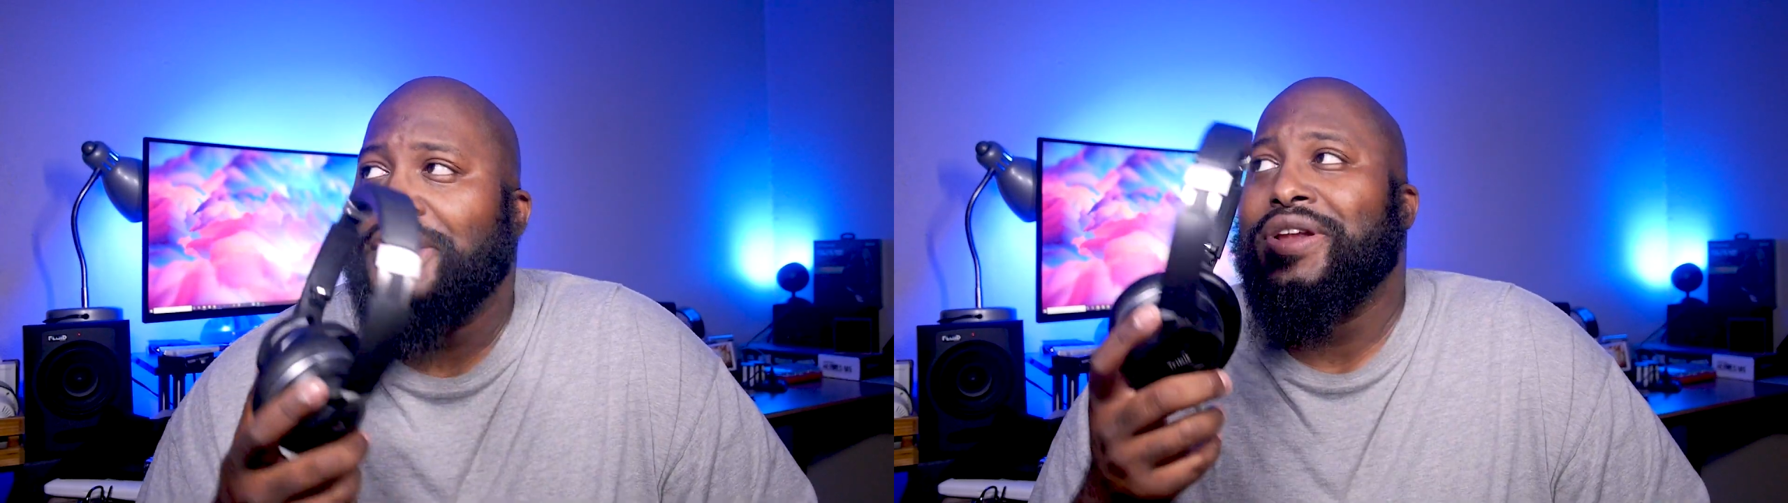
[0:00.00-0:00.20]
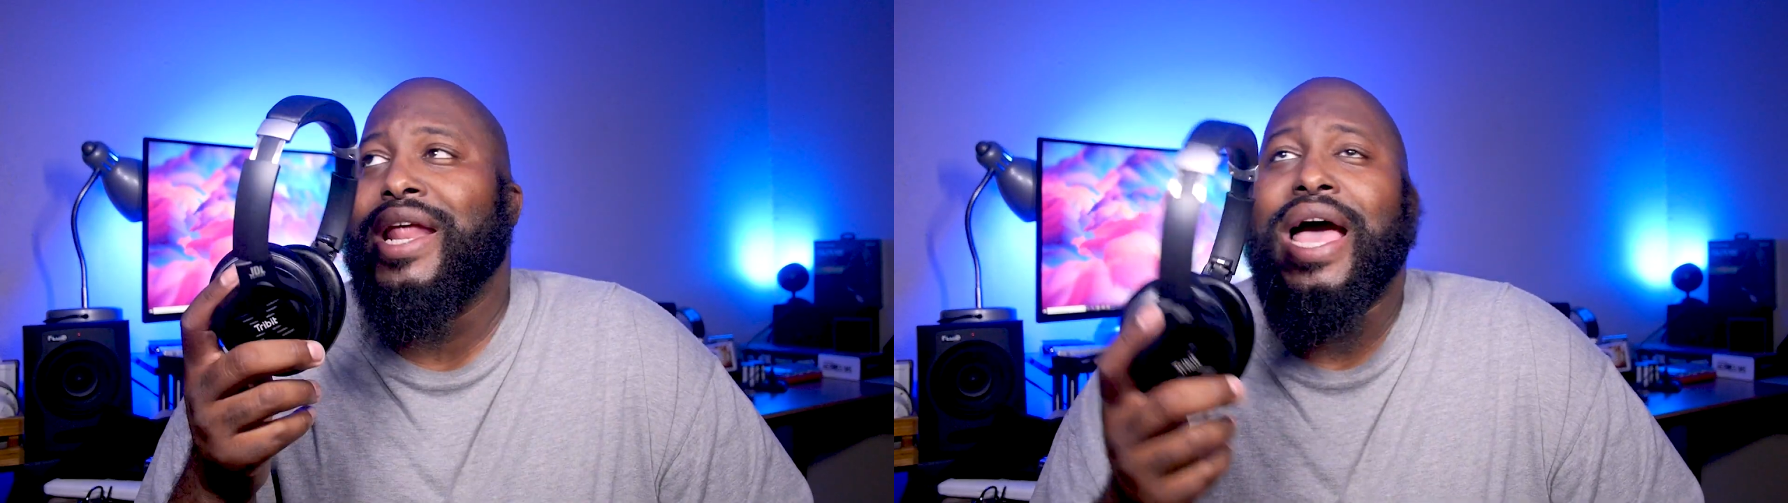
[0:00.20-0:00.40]

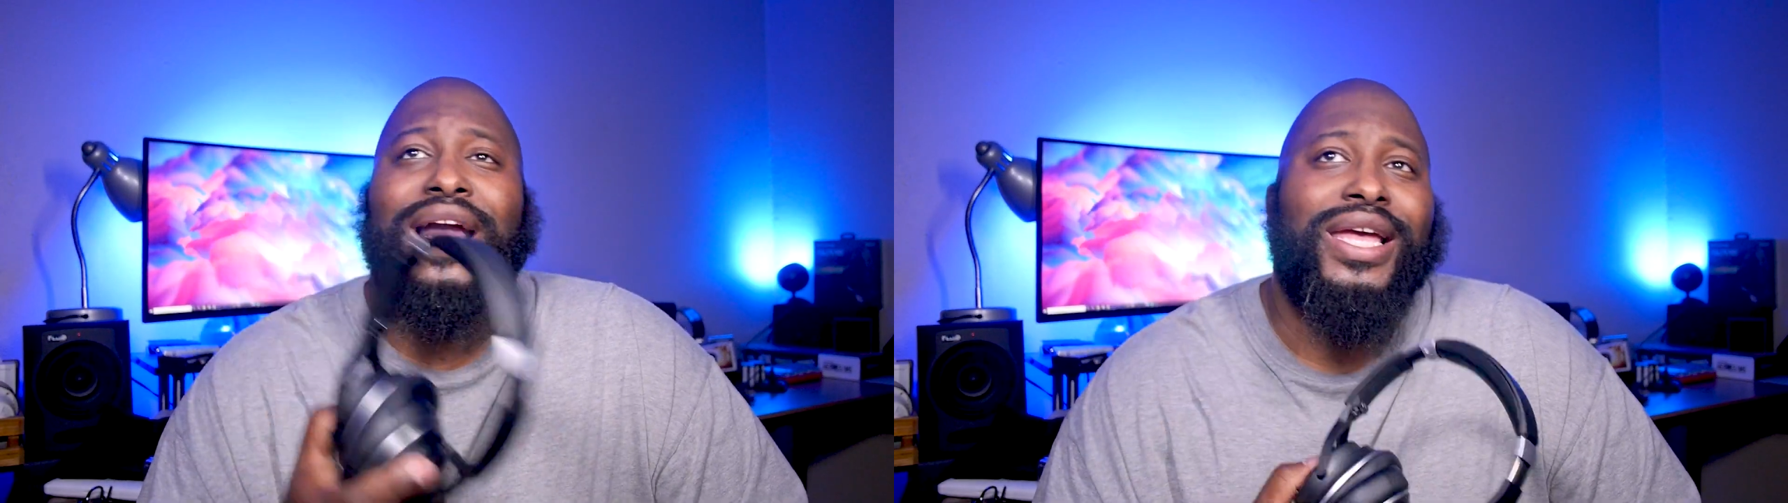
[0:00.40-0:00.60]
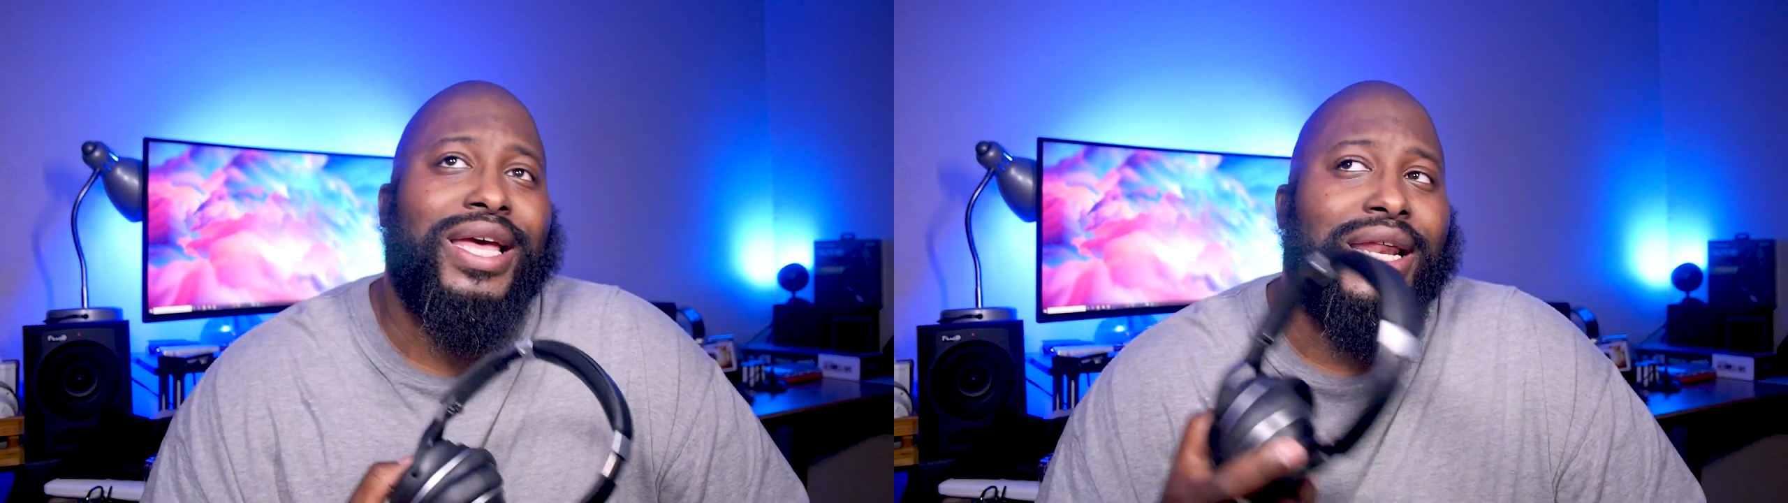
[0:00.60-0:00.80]
You're
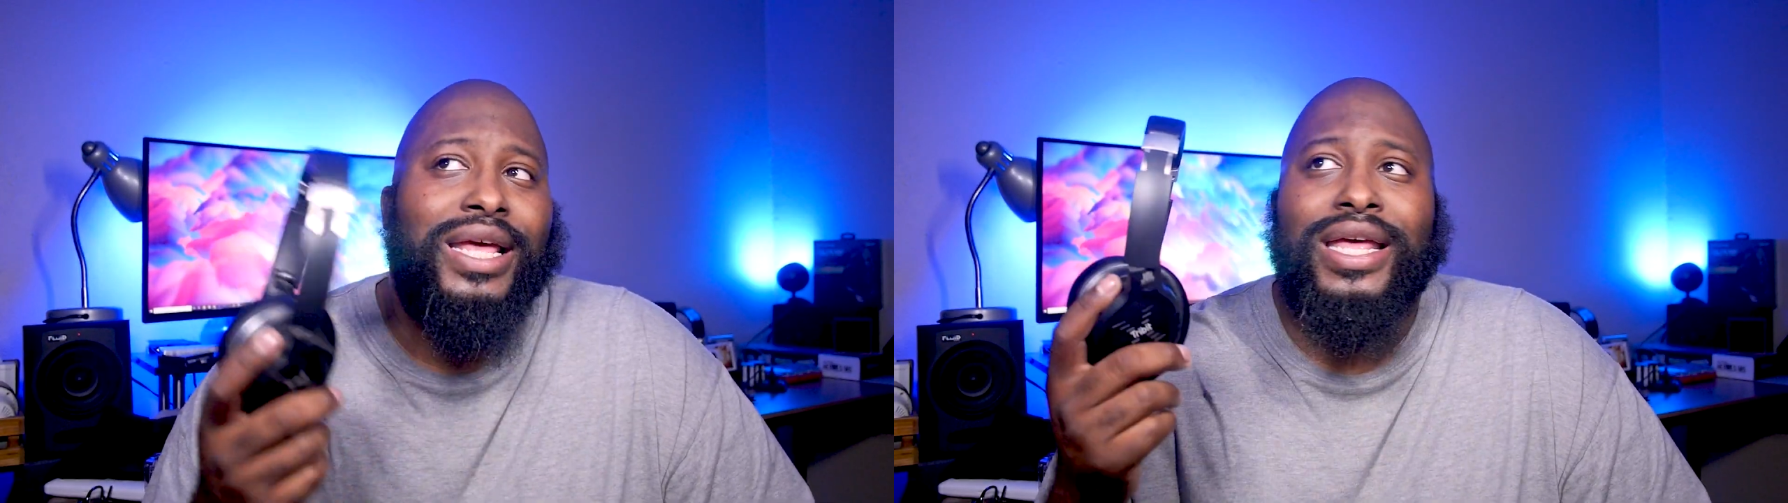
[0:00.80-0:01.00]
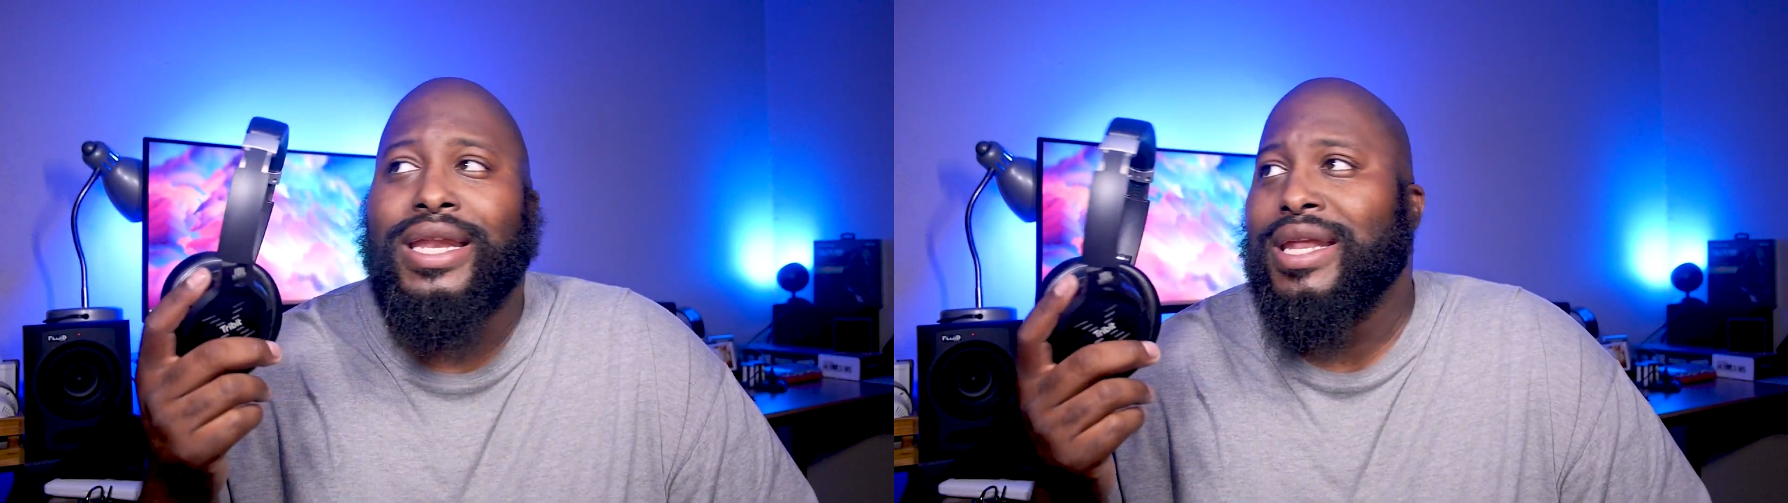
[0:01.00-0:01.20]
not
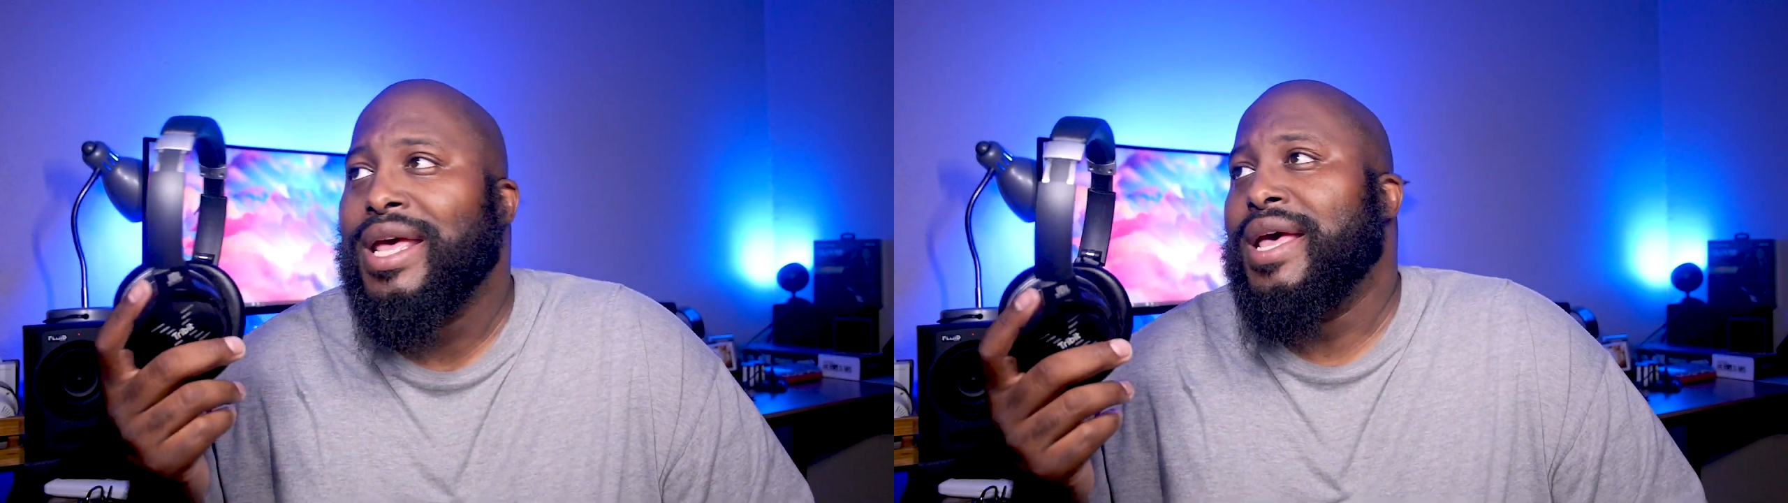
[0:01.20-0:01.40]
getting